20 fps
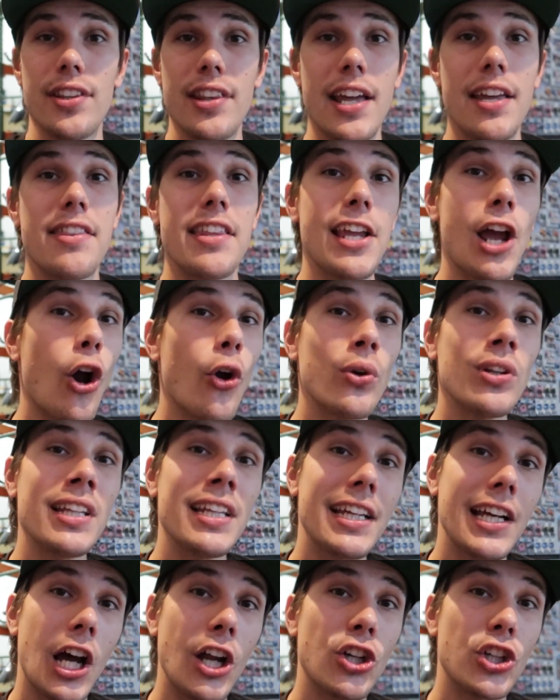They're the
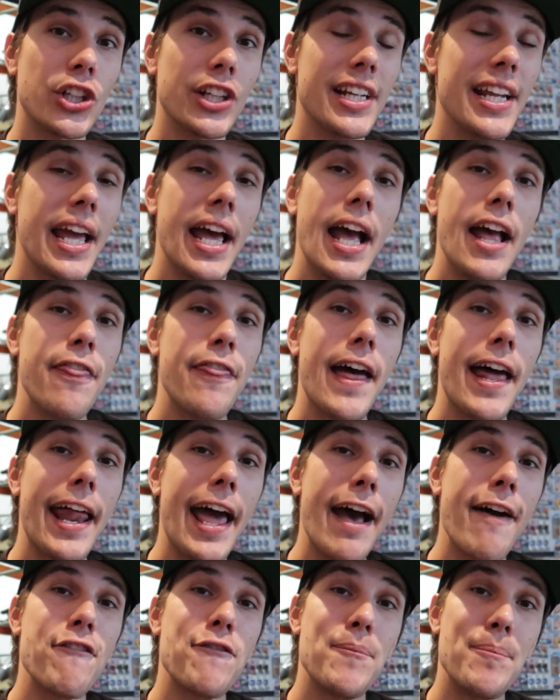only country that
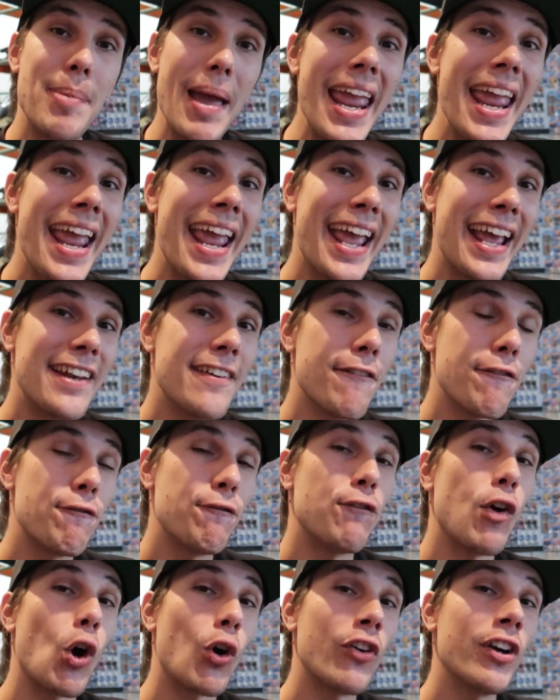have banned
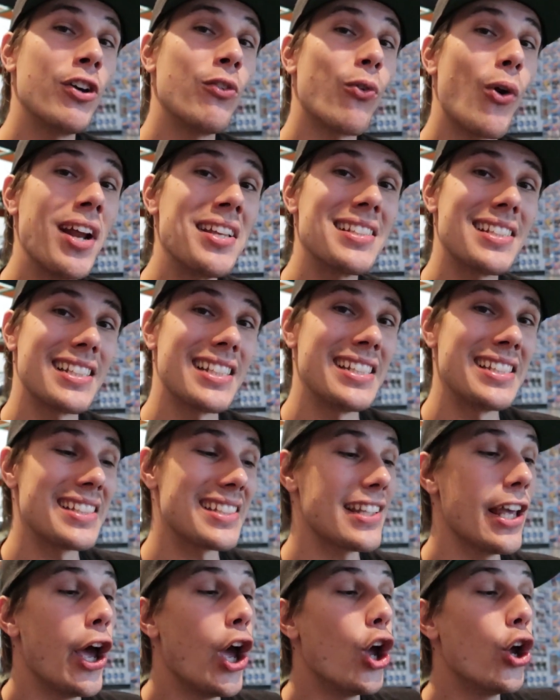foreign
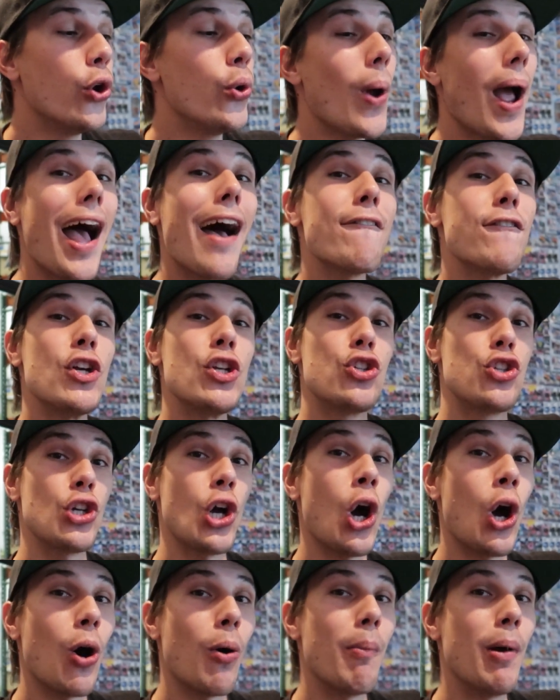residents who have a
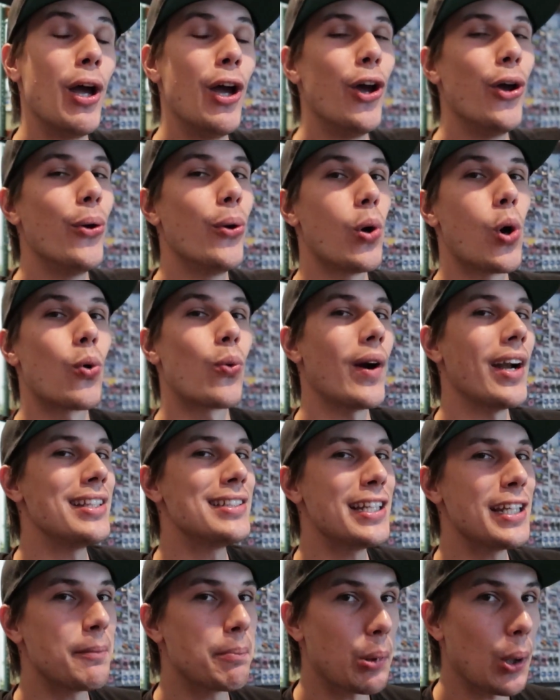job, who are
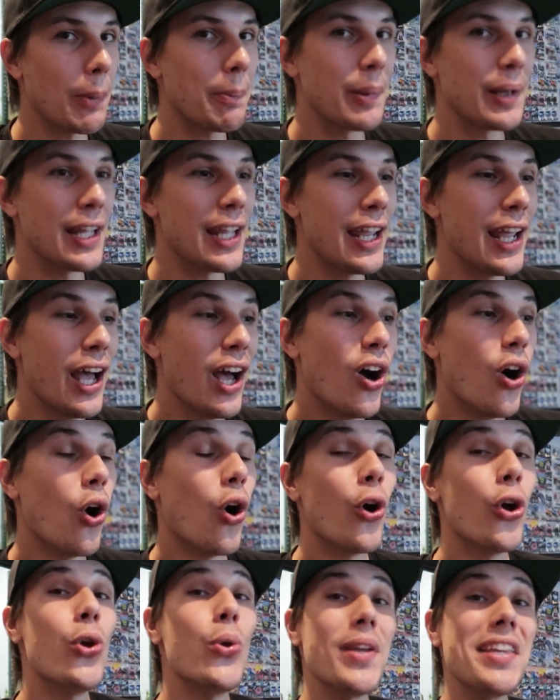renting property,
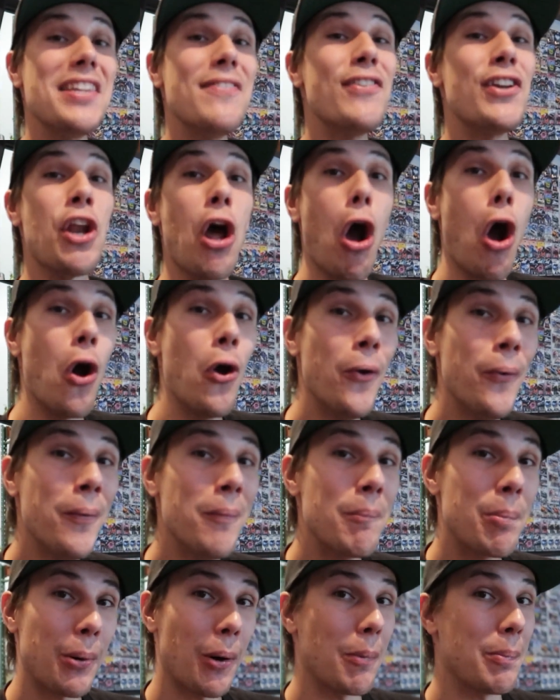or who even
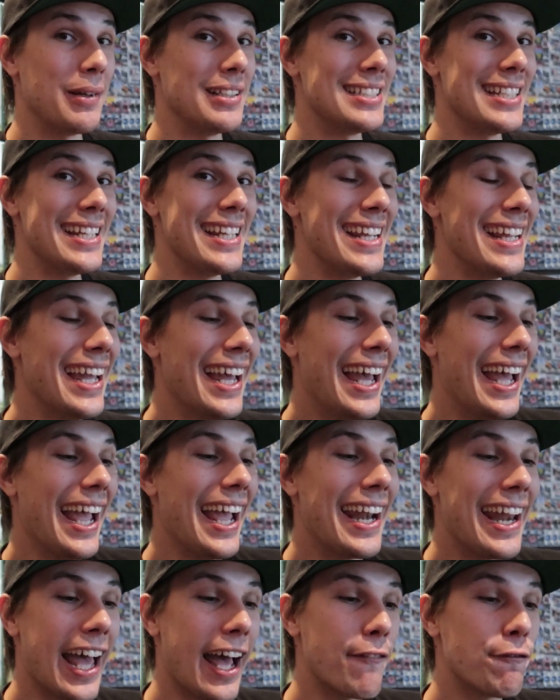own property
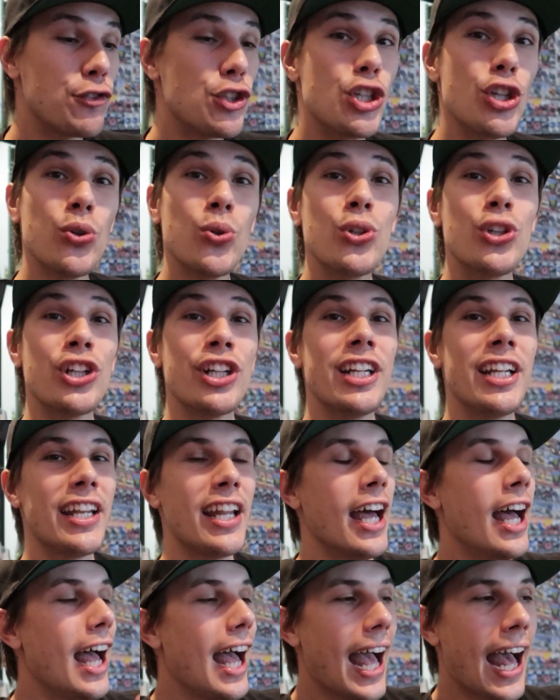and have
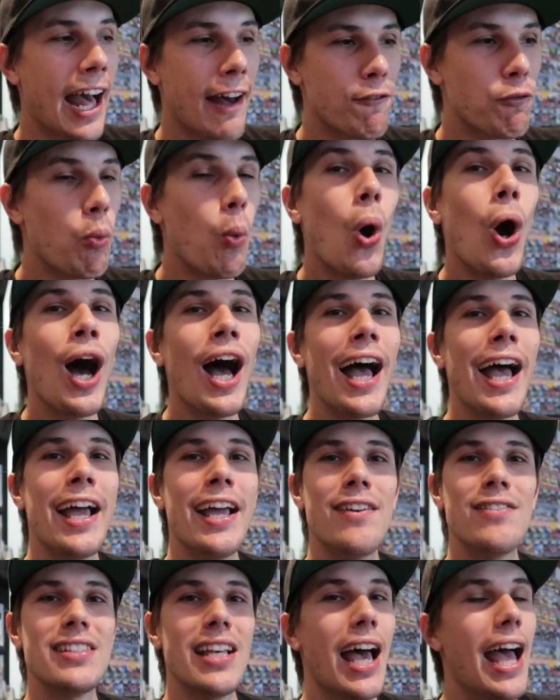children, have
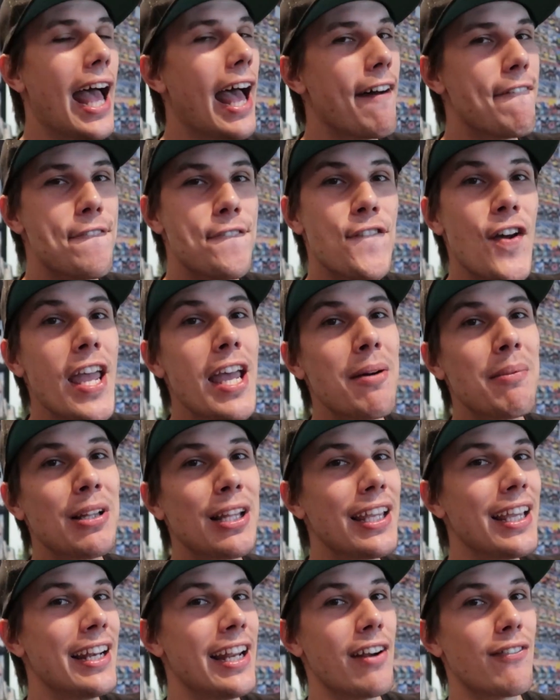wives, have
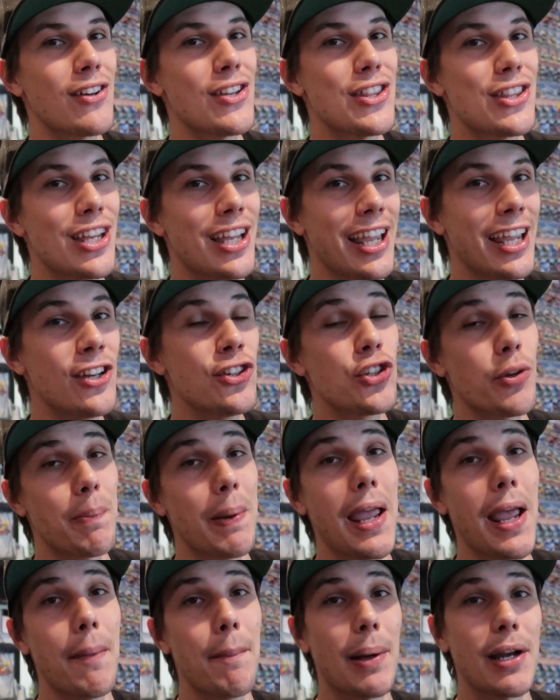family and everything in
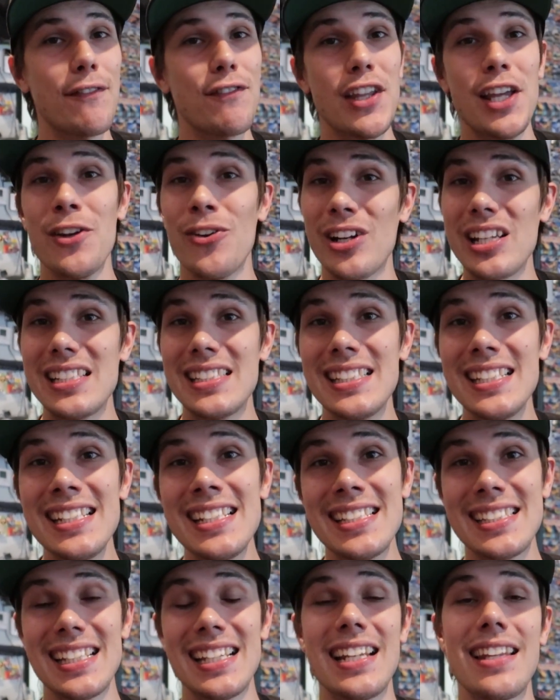Japan. But if they're not a
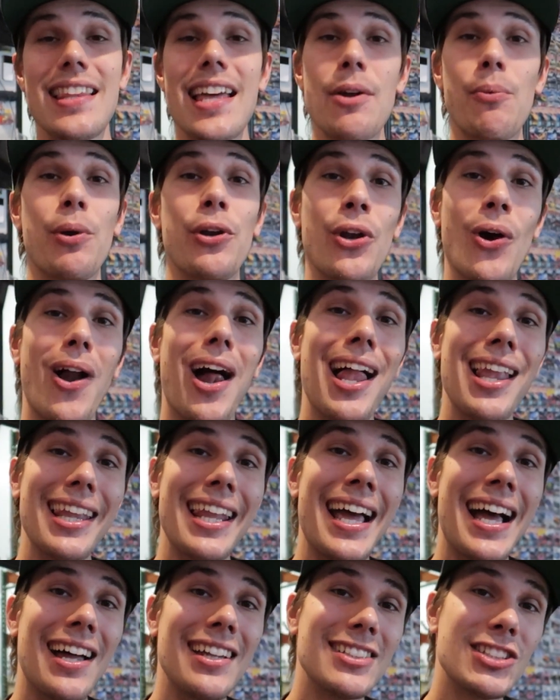citizen, they were not
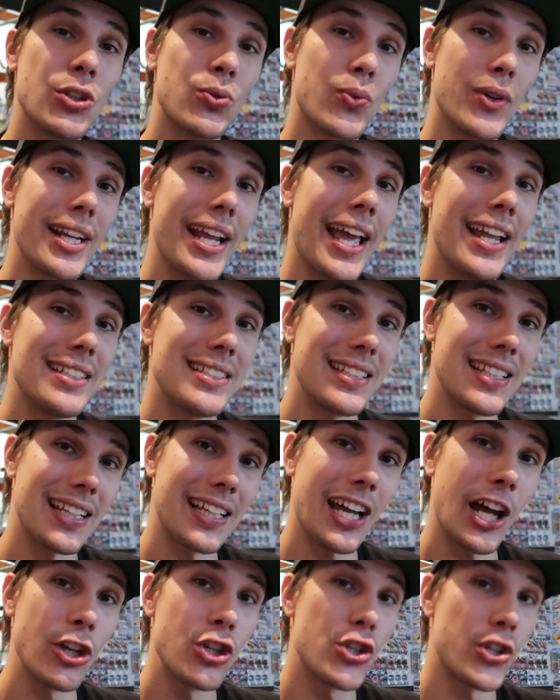allowed to re-enter the
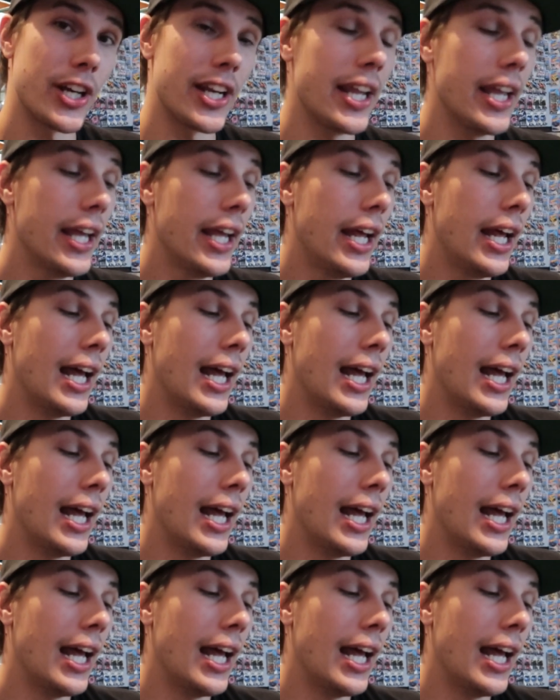country.